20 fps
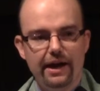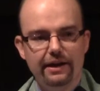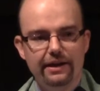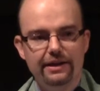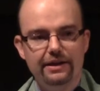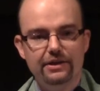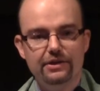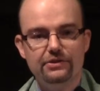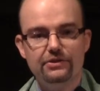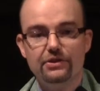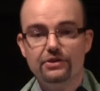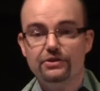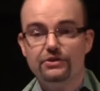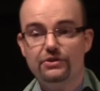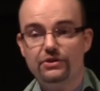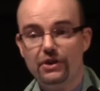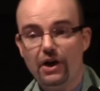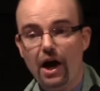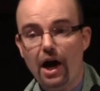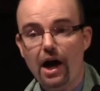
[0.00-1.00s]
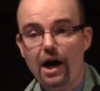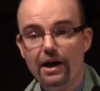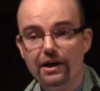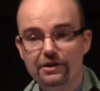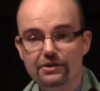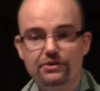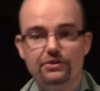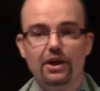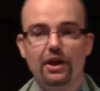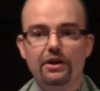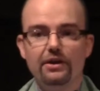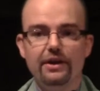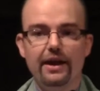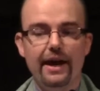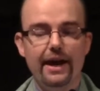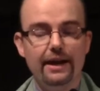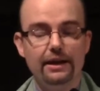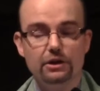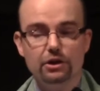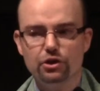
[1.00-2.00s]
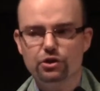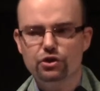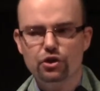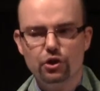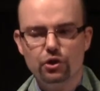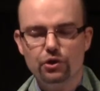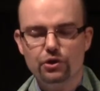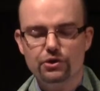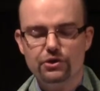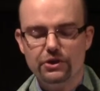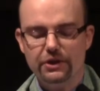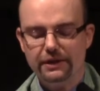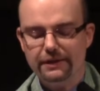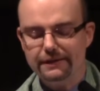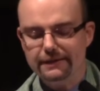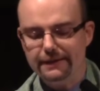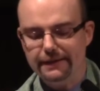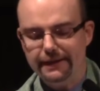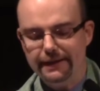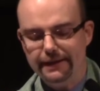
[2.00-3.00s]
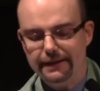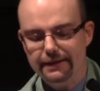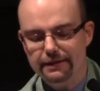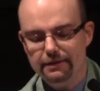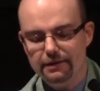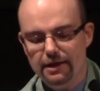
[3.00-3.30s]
is Sky Sunday liturgically.